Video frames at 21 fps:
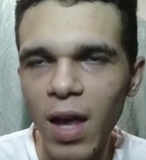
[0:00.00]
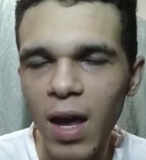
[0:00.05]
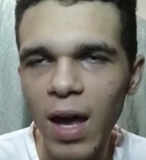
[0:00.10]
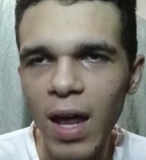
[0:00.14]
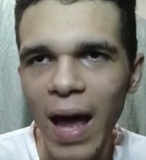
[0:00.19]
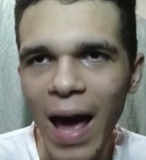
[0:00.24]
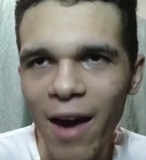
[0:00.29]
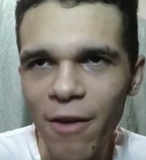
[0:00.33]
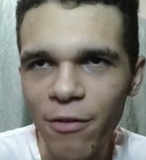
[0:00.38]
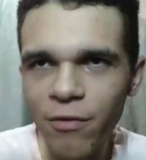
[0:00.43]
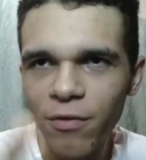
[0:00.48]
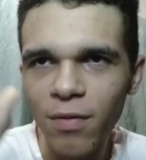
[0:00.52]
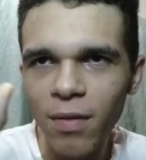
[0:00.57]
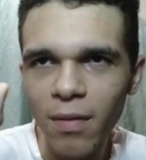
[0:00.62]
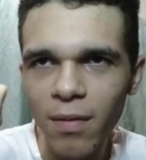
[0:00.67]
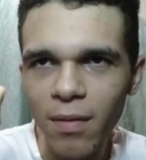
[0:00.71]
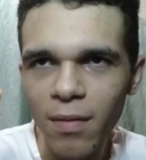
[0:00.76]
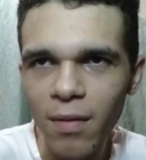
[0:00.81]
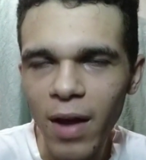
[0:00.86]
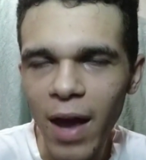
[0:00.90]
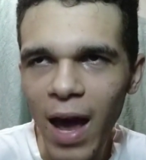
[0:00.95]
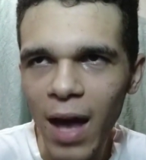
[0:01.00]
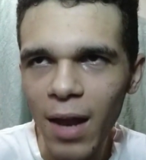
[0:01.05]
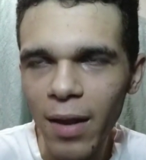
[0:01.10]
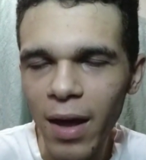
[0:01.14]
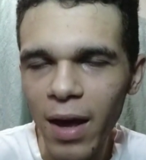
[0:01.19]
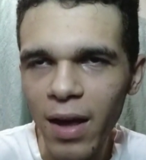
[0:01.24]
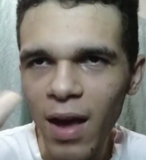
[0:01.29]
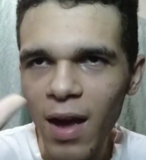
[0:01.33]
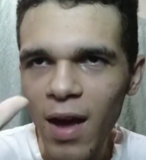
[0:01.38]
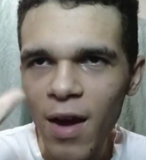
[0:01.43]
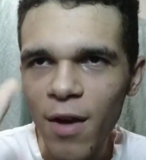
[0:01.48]
And I have had
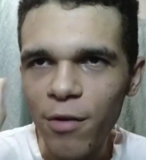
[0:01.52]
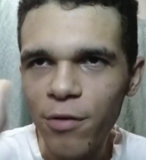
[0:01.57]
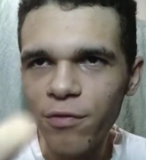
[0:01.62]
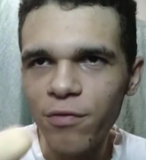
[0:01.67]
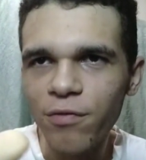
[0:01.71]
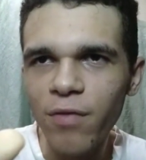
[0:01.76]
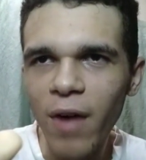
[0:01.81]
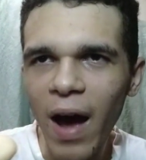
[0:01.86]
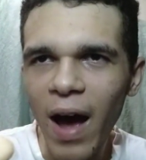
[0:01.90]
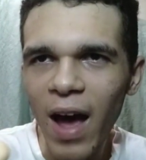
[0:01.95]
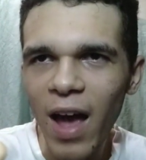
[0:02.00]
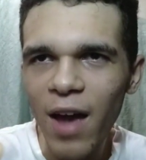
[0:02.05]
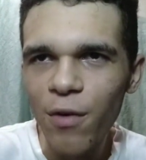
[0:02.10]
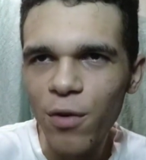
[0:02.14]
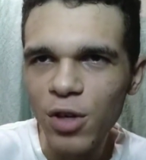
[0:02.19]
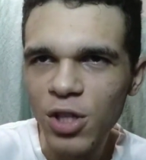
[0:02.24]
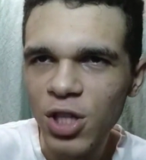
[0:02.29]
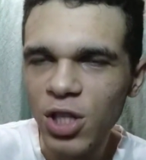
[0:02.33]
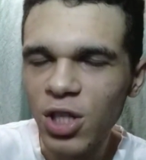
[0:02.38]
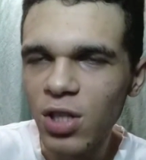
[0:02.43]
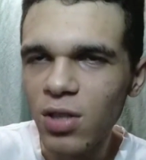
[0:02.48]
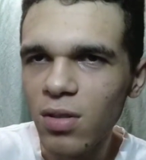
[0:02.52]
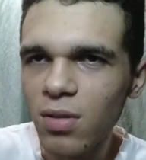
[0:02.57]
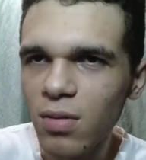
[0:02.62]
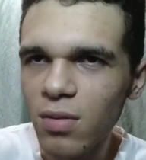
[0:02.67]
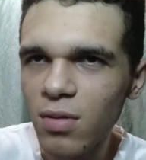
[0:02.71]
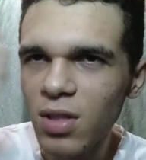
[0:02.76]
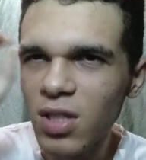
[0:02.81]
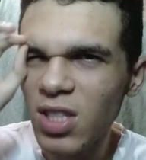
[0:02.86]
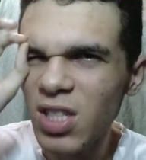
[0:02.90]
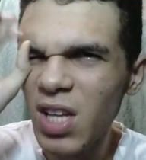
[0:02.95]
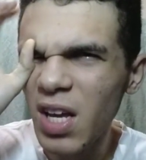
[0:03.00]
like five or
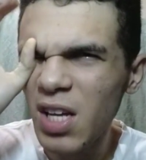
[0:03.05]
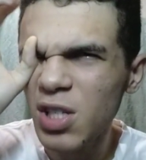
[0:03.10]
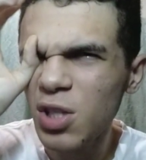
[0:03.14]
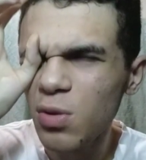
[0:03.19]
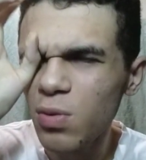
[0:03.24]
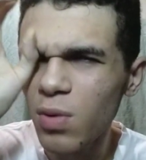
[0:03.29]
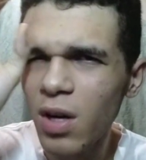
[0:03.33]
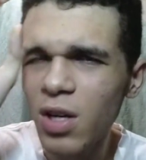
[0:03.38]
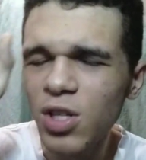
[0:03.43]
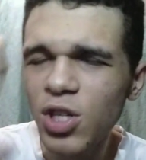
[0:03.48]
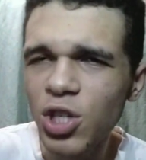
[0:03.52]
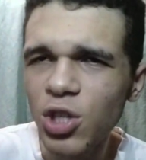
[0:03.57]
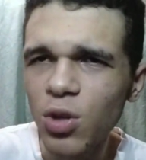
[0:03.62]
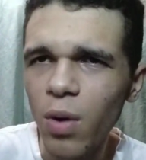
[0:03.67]
six runs